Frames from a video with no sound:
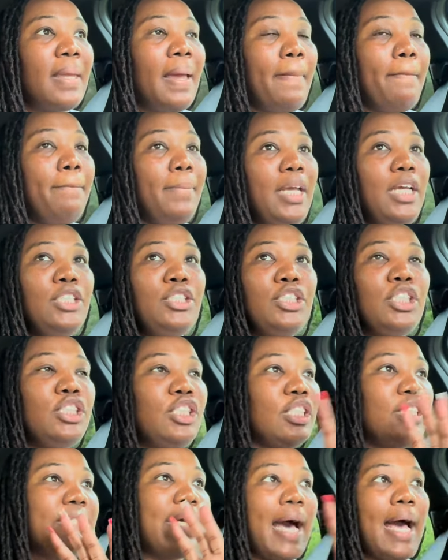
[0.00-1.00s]
Misha
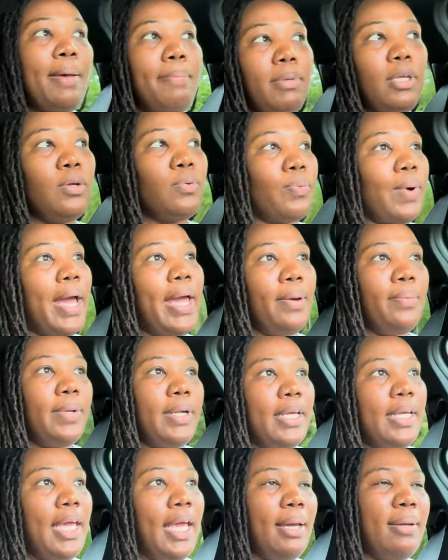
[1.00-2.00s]
just got me right when
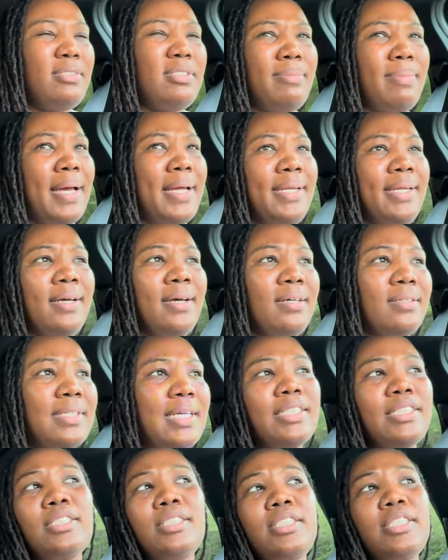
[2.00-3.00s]
it came to my nails. I
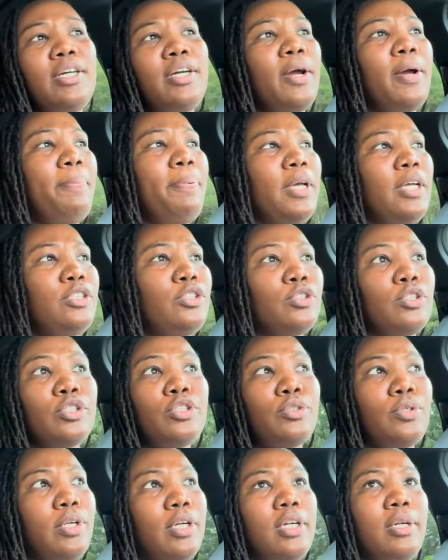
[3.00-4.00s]
just sent her a picture, I
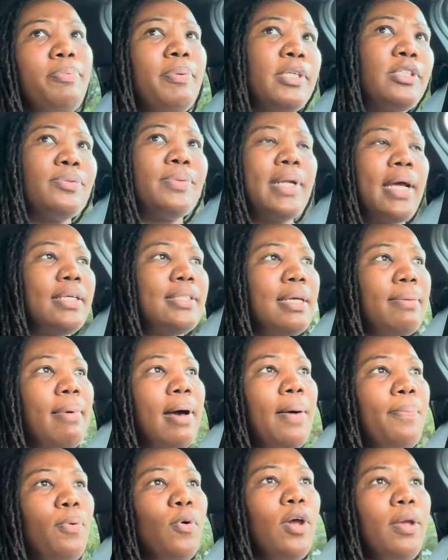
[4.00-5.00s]
showed her the picture when I was at my
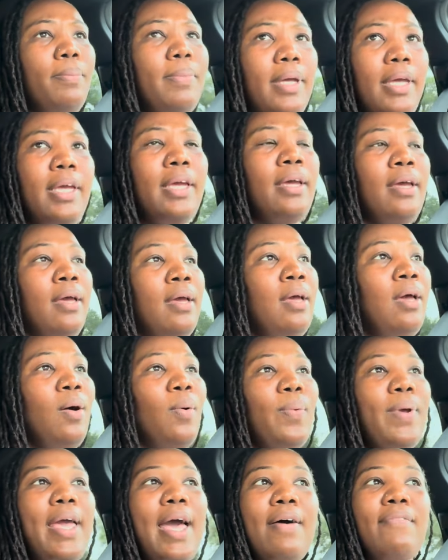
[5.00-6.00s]
appointment.
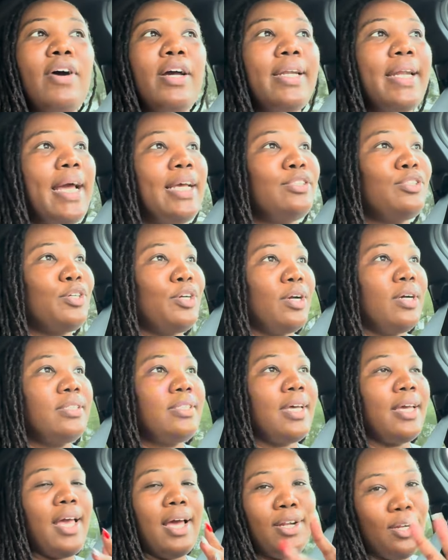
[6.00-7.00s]
We have our nice girl
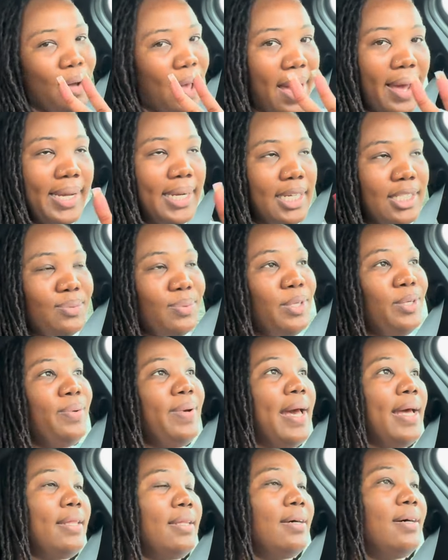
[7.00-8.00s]
talk. Y'all know how it is when you
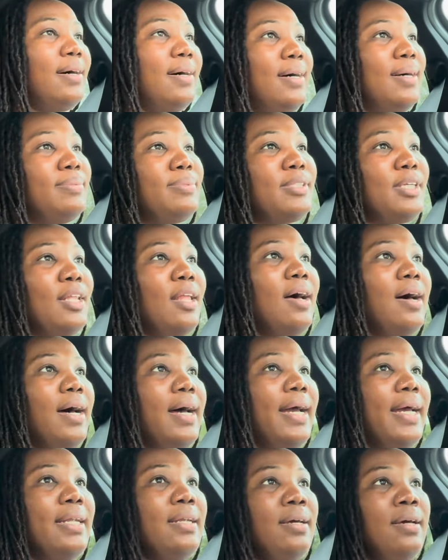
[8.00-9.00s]
at the um,
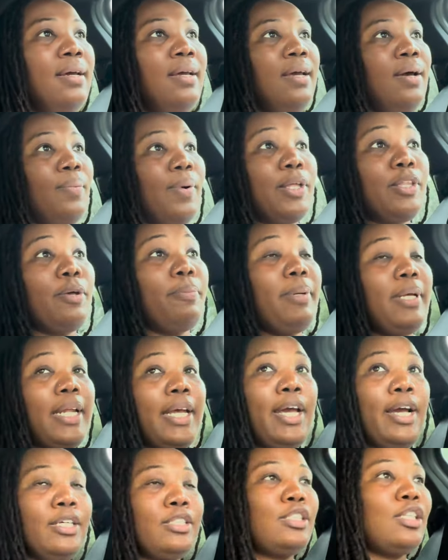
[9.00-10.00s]
salon, whether it be the
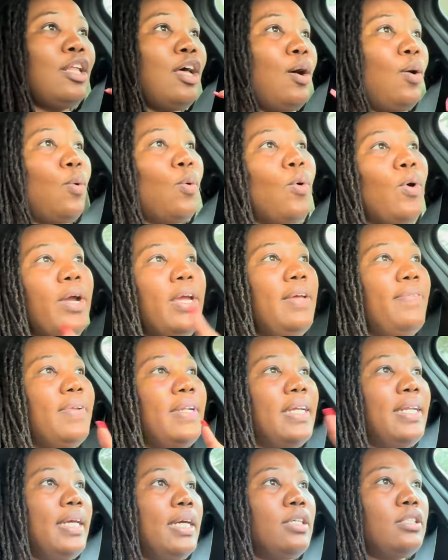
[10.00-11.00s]
hair salon or even
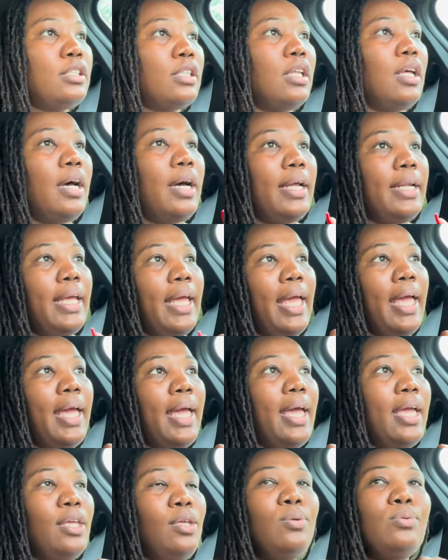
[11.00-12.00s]
the nail salon,
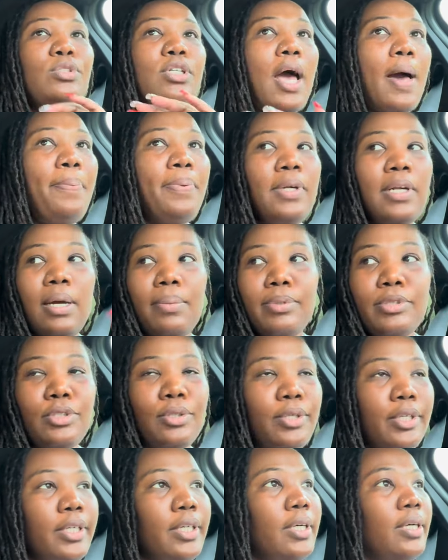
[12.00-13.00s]
and you chopping it up with your
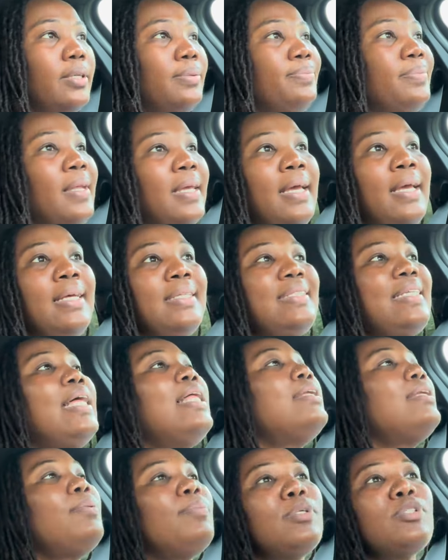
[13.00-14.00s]
girl,
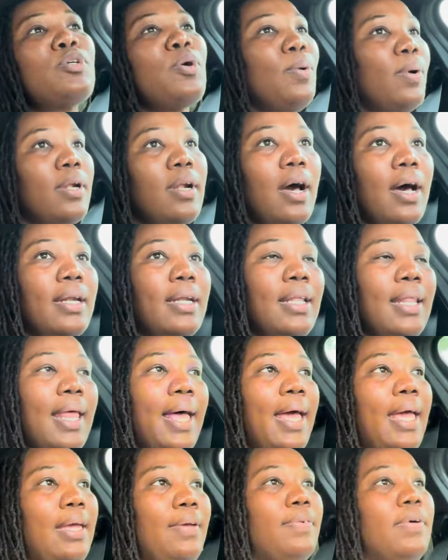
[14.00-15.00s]
telling them what's going on in
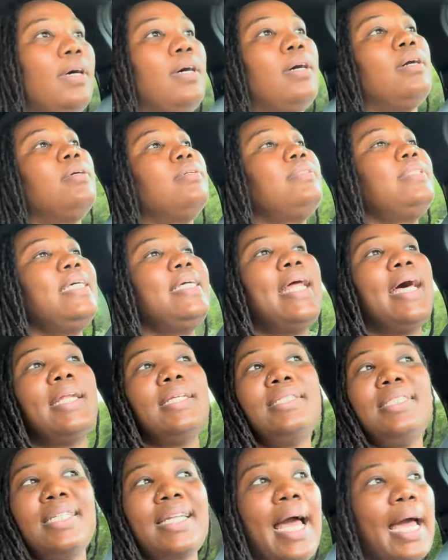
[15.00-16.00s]
life. 10 out
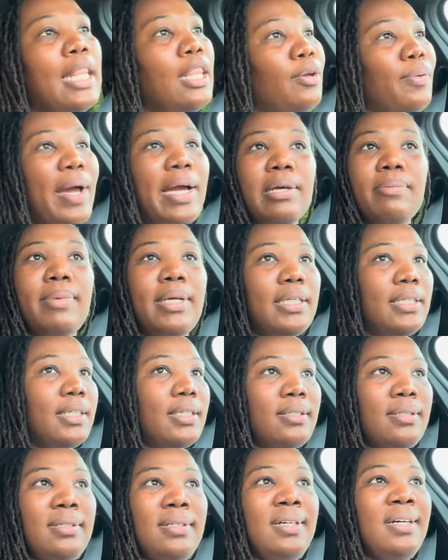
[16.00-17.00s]
of 10, highly
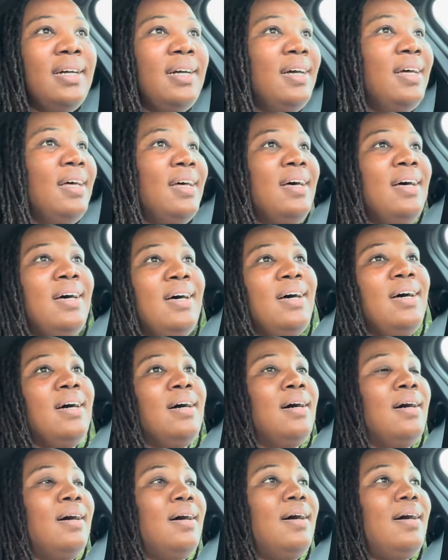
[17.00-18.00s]
recommended.
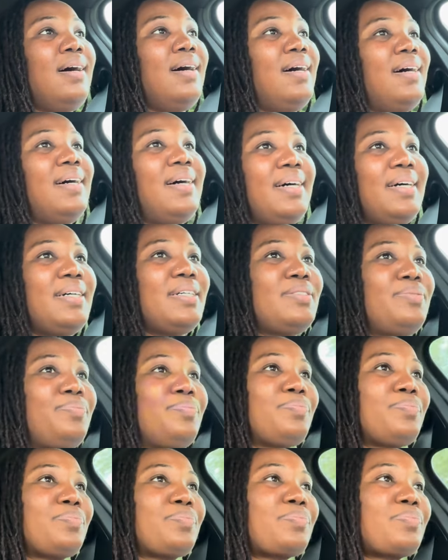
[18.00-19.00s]
Oh,
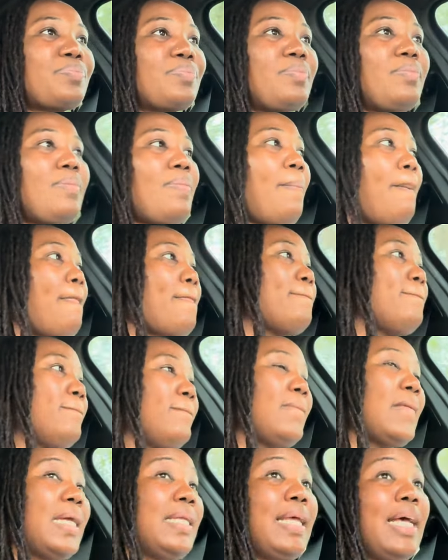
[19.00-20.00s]

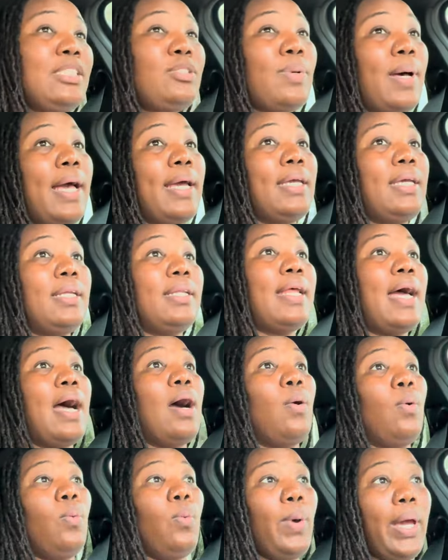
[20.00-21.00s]
that's why I
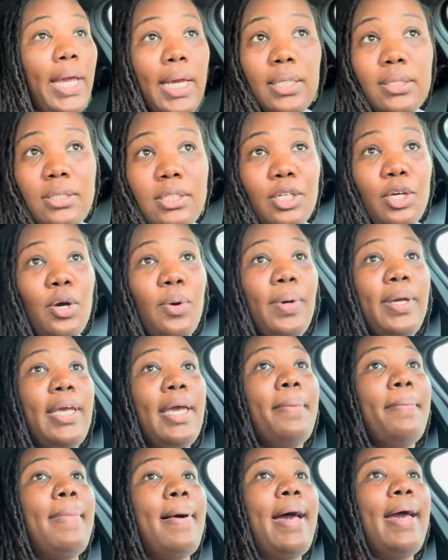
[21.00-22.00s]
cannot wait to go and
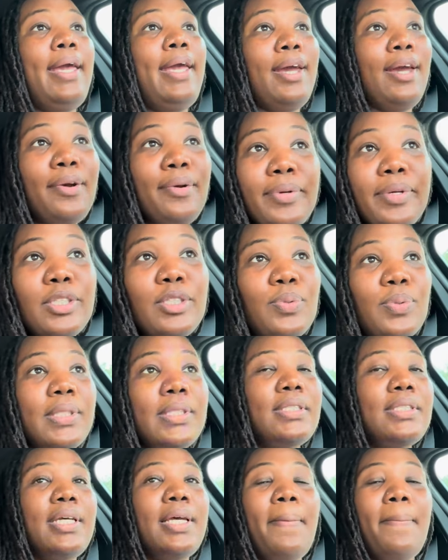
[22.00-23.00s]
get my hair
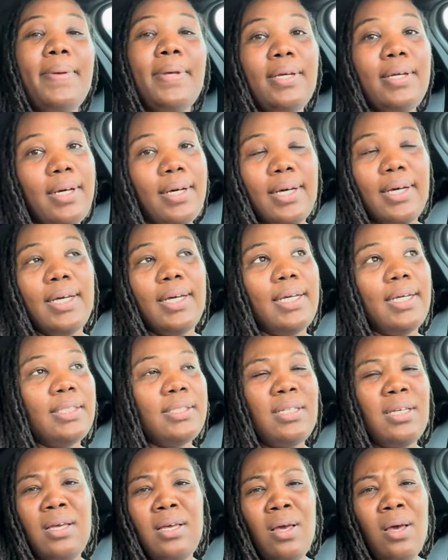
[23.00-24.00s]
retwisted because
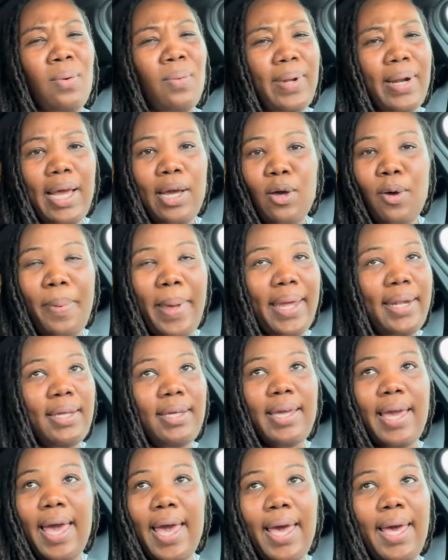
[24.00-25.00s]
when I go back to
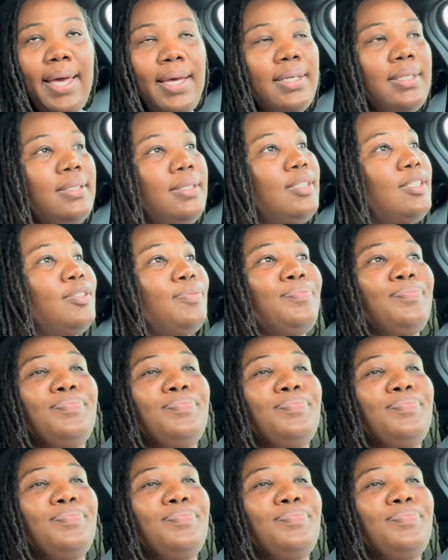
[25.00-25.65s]
Yaz,